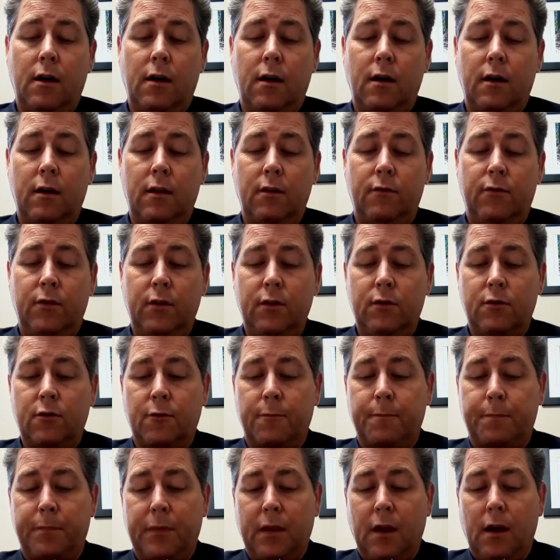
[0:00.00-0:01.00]
in the future.
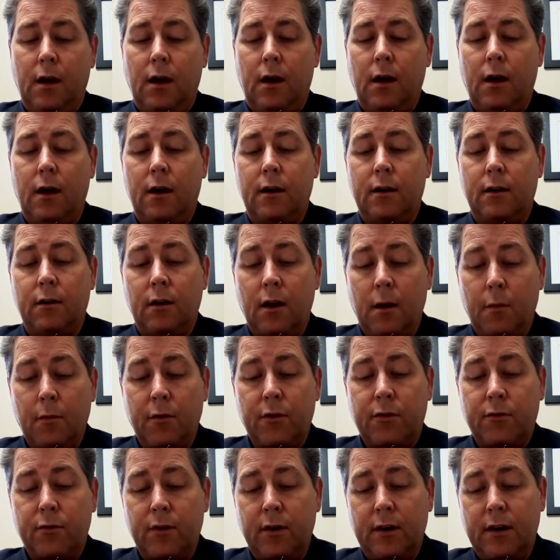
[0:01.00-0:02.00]
Tip number
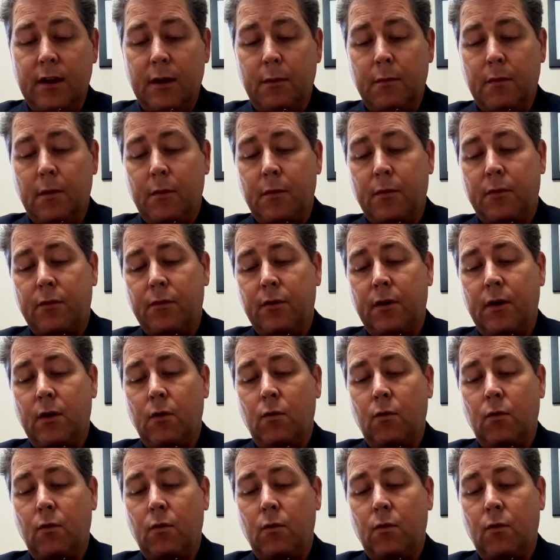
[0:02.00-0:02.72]
3,